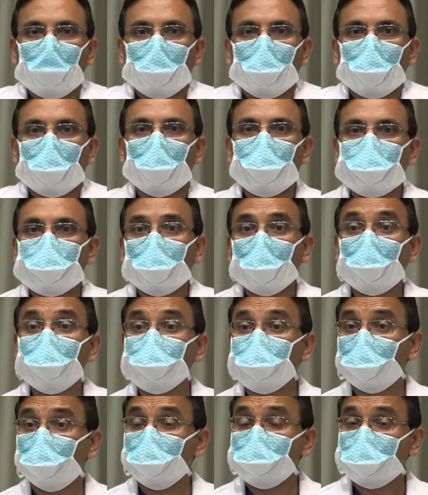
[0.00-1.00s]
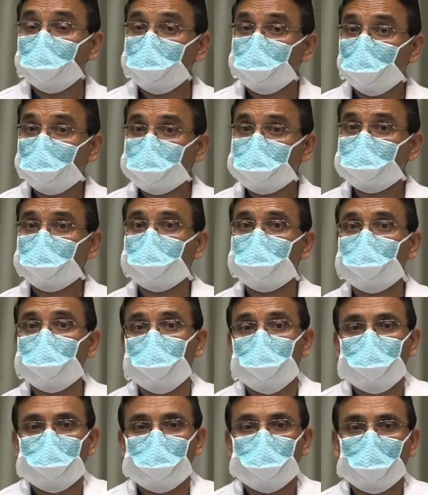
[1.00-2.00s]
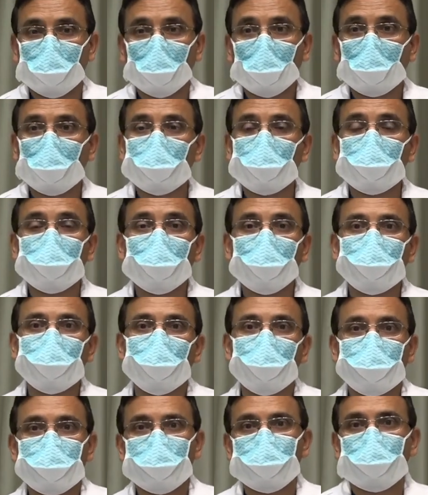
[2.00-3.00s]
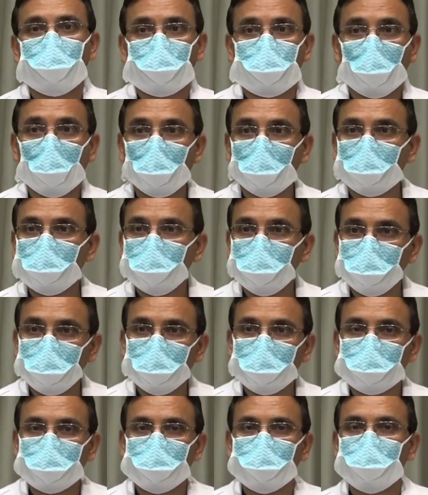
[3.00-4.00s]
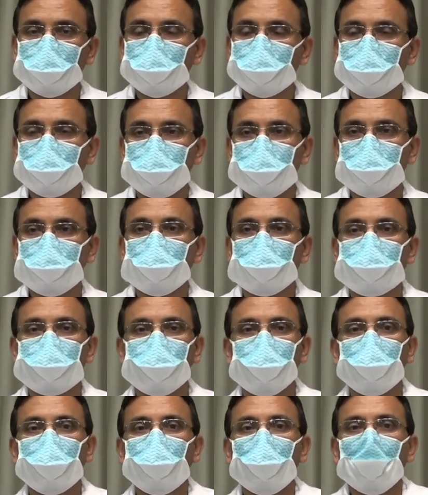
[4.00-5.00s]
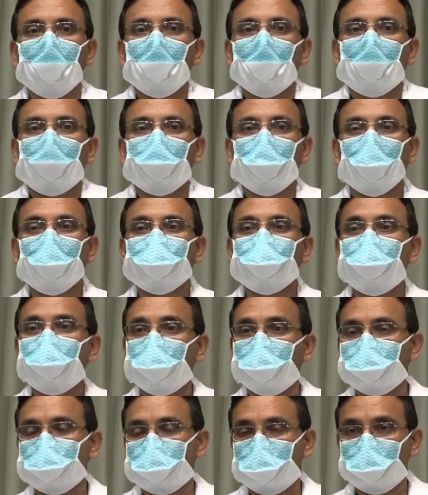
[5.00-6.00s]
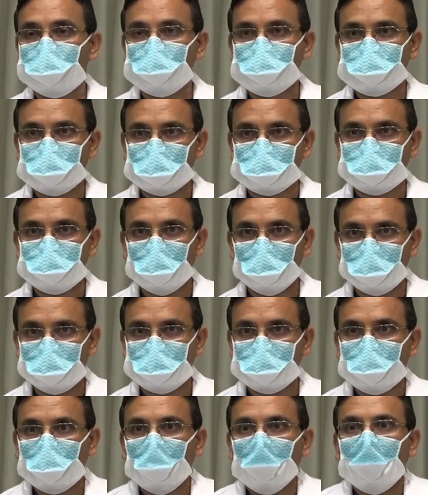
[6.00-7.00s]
Um, as, as I mentioned, you know, our definition of a chronic wound is, is a wound that's been not healing for over six weeks.